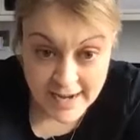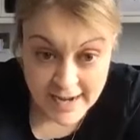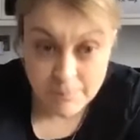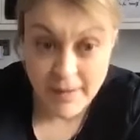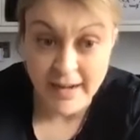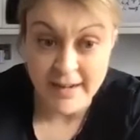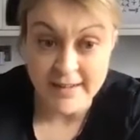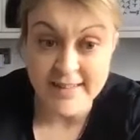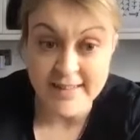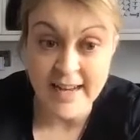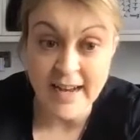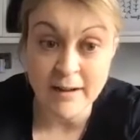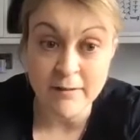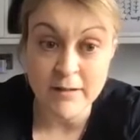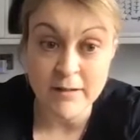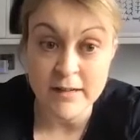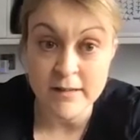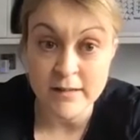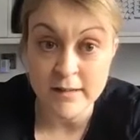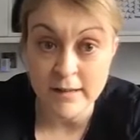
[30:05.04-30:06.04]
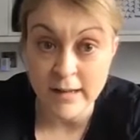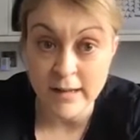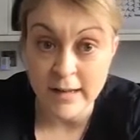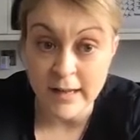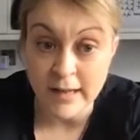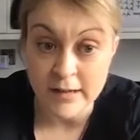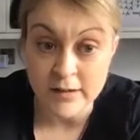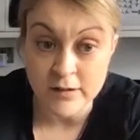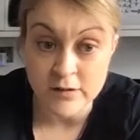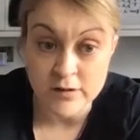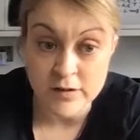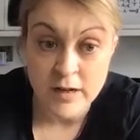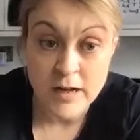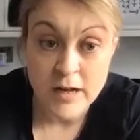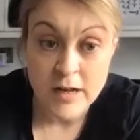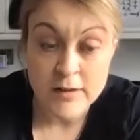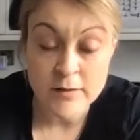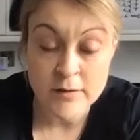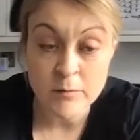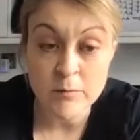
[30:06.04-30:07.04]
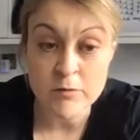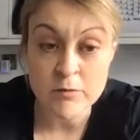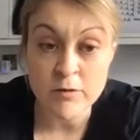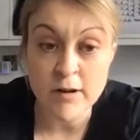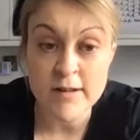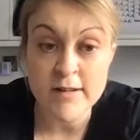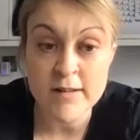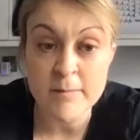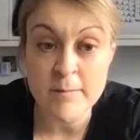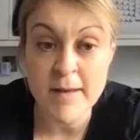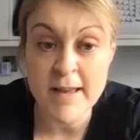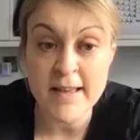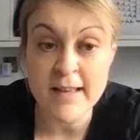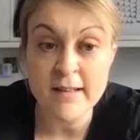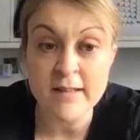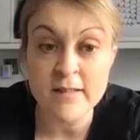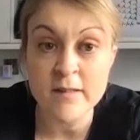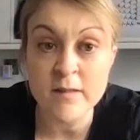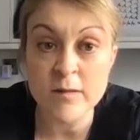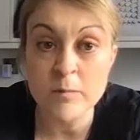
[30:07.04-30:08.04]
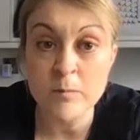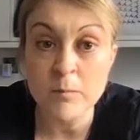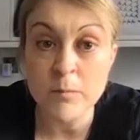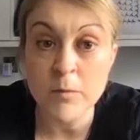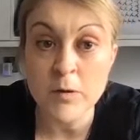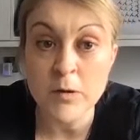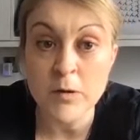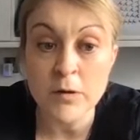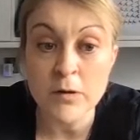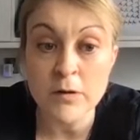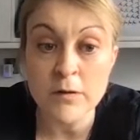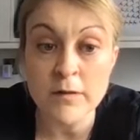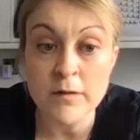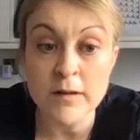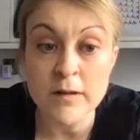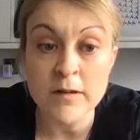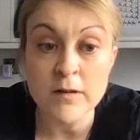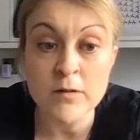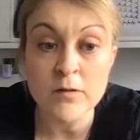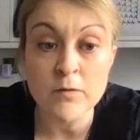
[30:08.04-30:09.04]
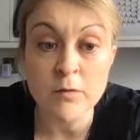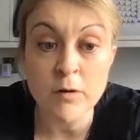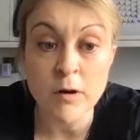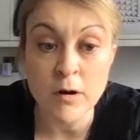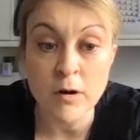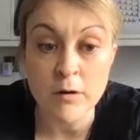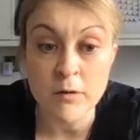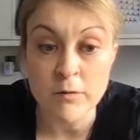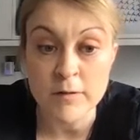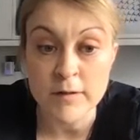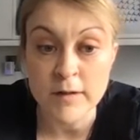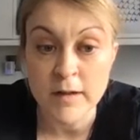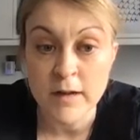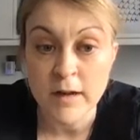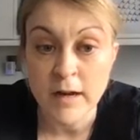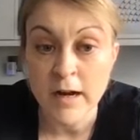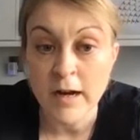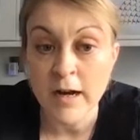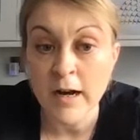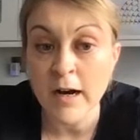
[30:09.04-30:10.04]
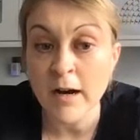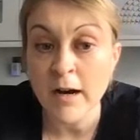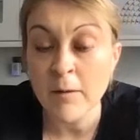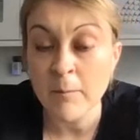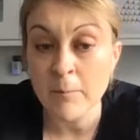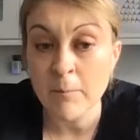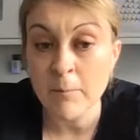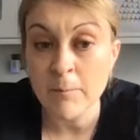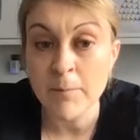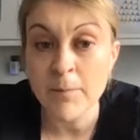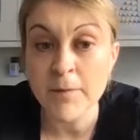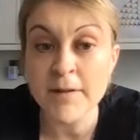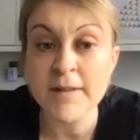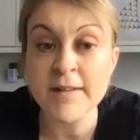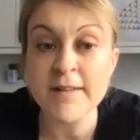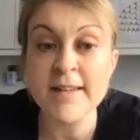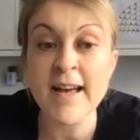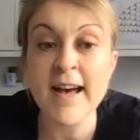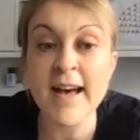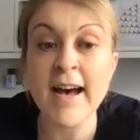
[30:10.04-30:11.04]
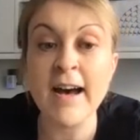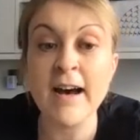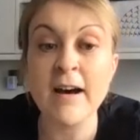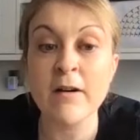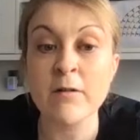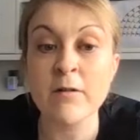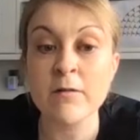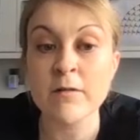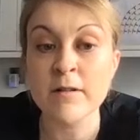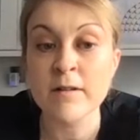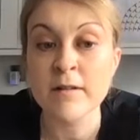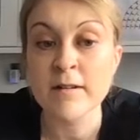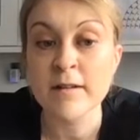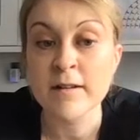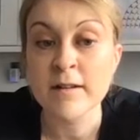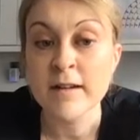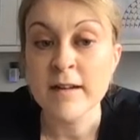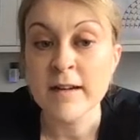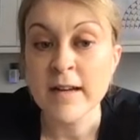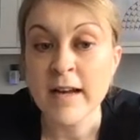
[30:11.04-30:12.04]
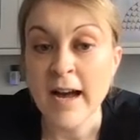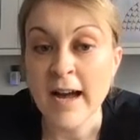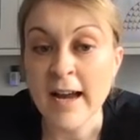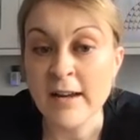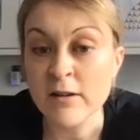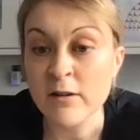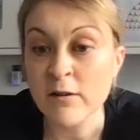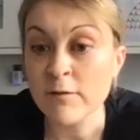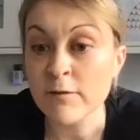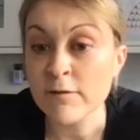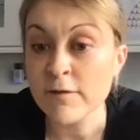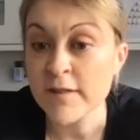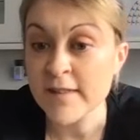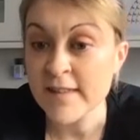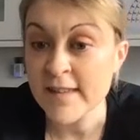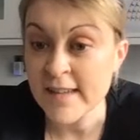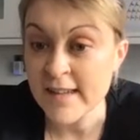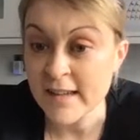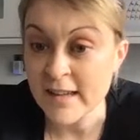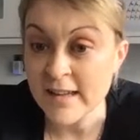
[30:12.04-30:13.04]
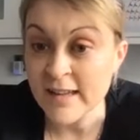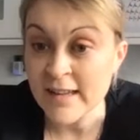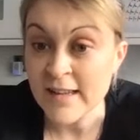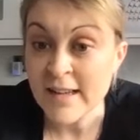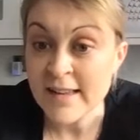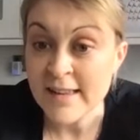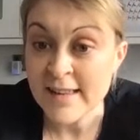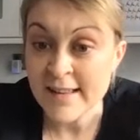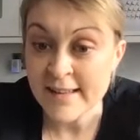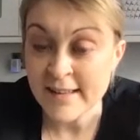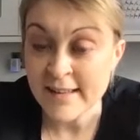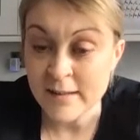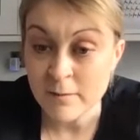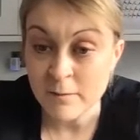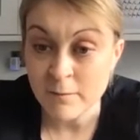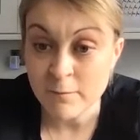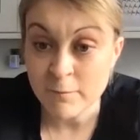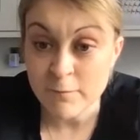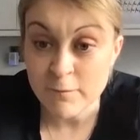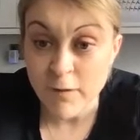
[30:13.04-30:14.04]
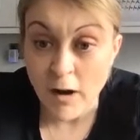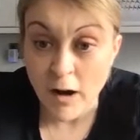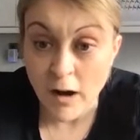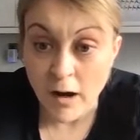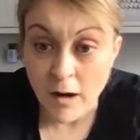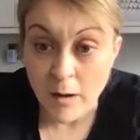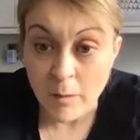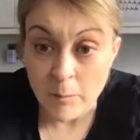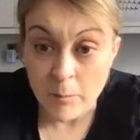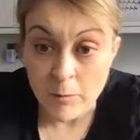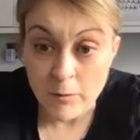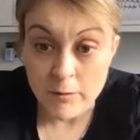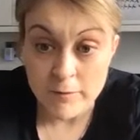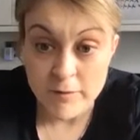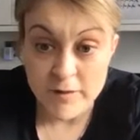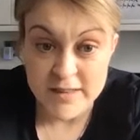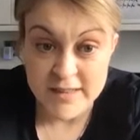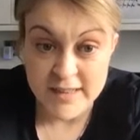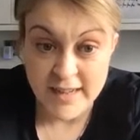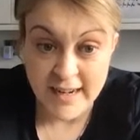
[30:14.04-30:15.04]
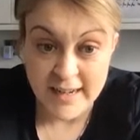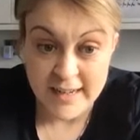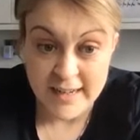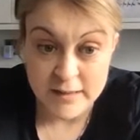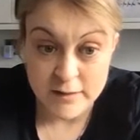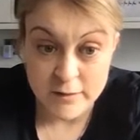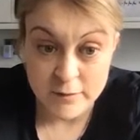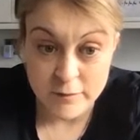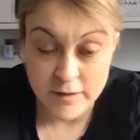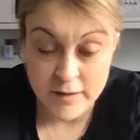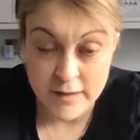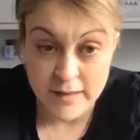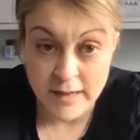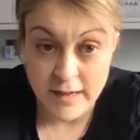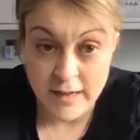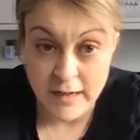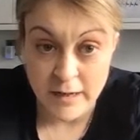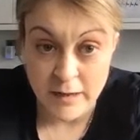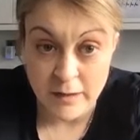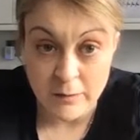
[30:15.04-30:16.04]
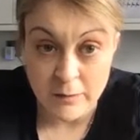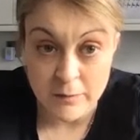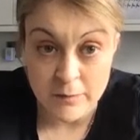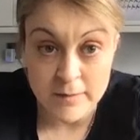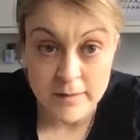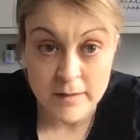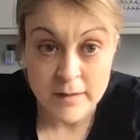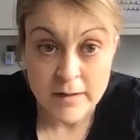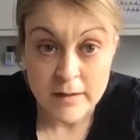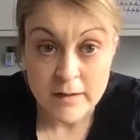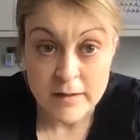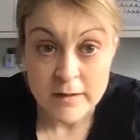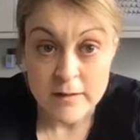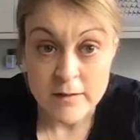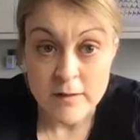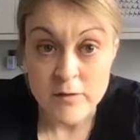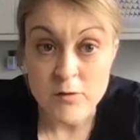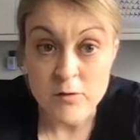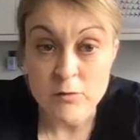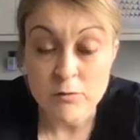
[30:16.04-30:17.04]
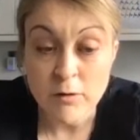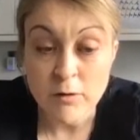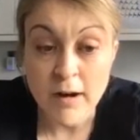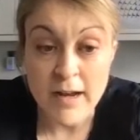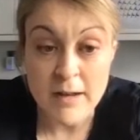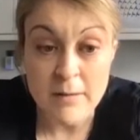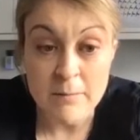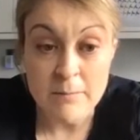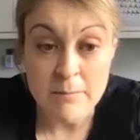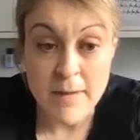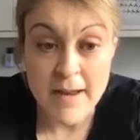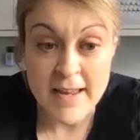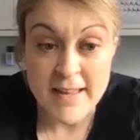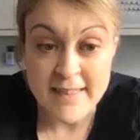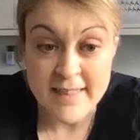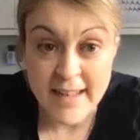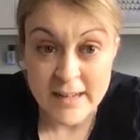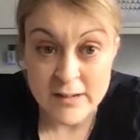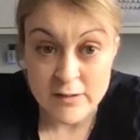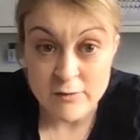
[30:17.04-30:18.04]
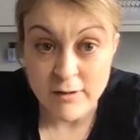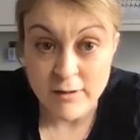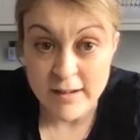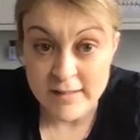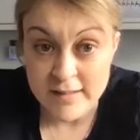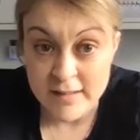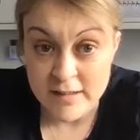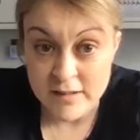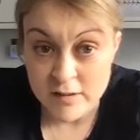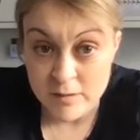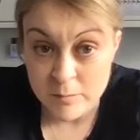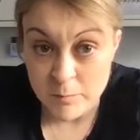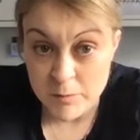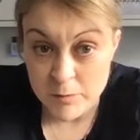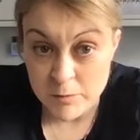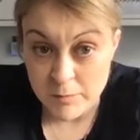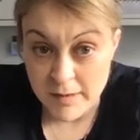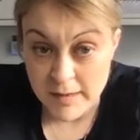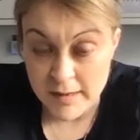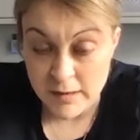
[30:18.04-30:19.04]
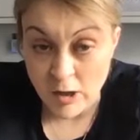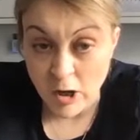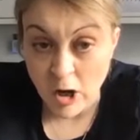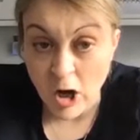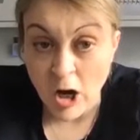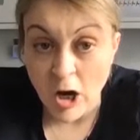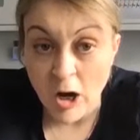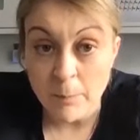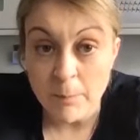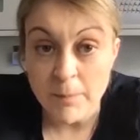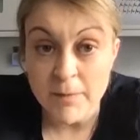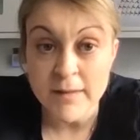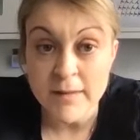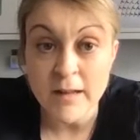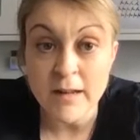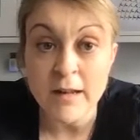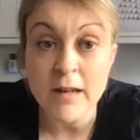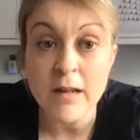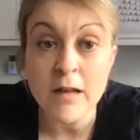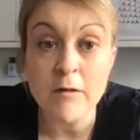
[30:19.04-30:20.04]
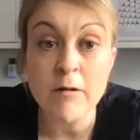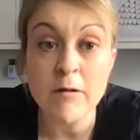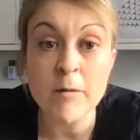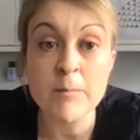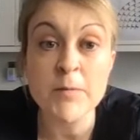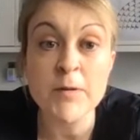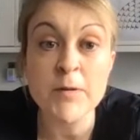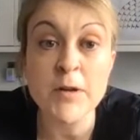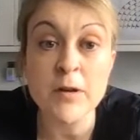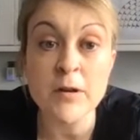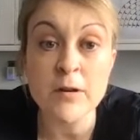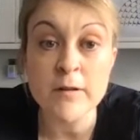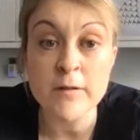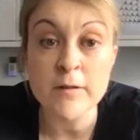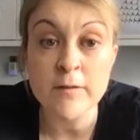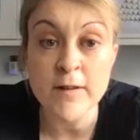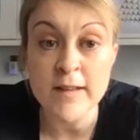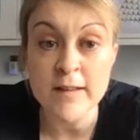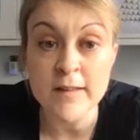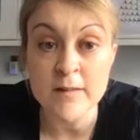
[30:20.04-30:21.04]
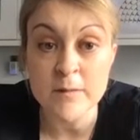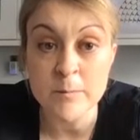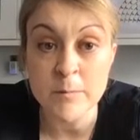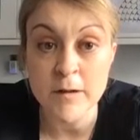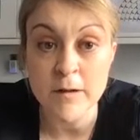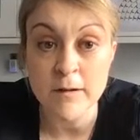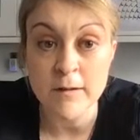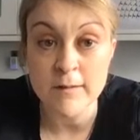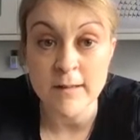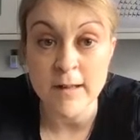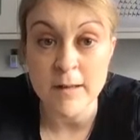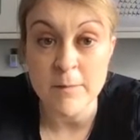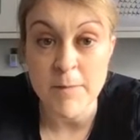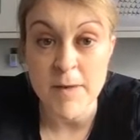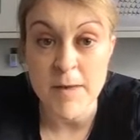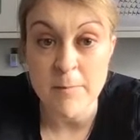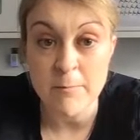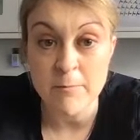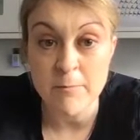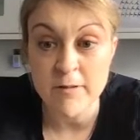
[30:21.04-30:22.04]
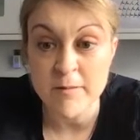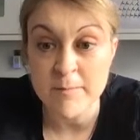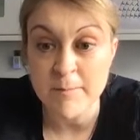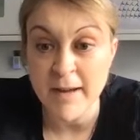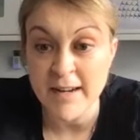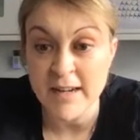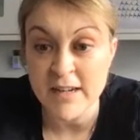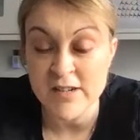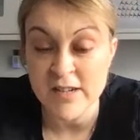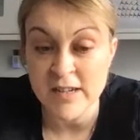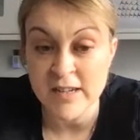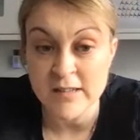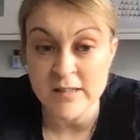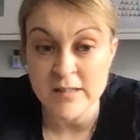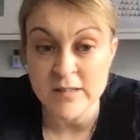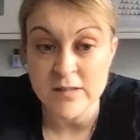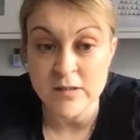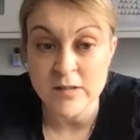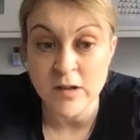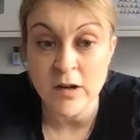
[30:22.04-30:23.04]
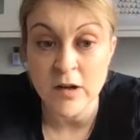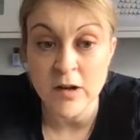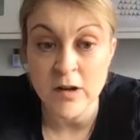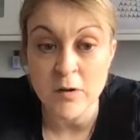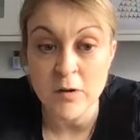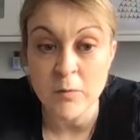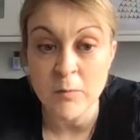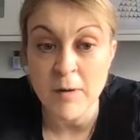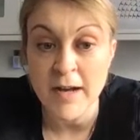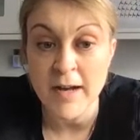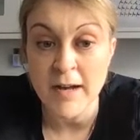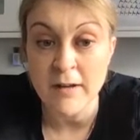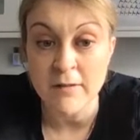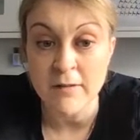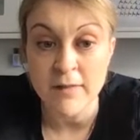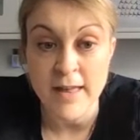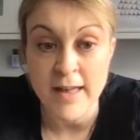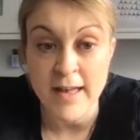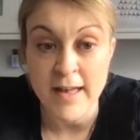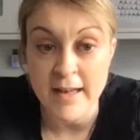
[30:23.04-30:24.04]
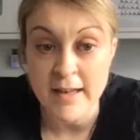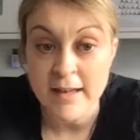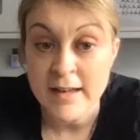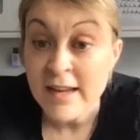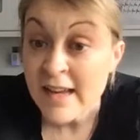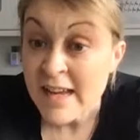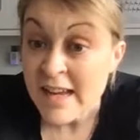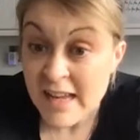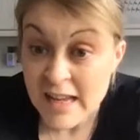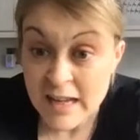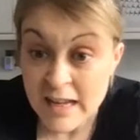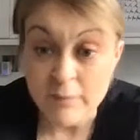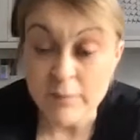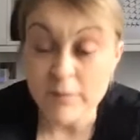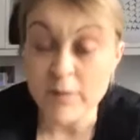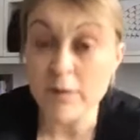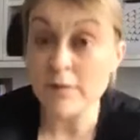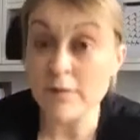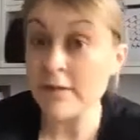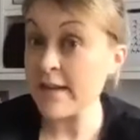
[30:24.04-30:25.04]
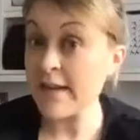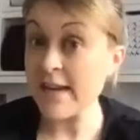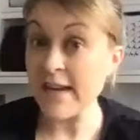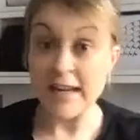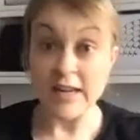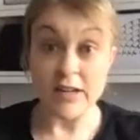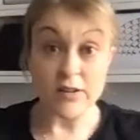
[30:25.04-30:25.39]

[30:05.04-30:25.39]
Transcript: back down into the lunge. So we're trying to make it smooth and controlled, up and down. And you'll see this is far more of a challenge for the girls. So try and make that transition between the hop and the lower beautifully smooth, like Pippa is managing so well there. If you need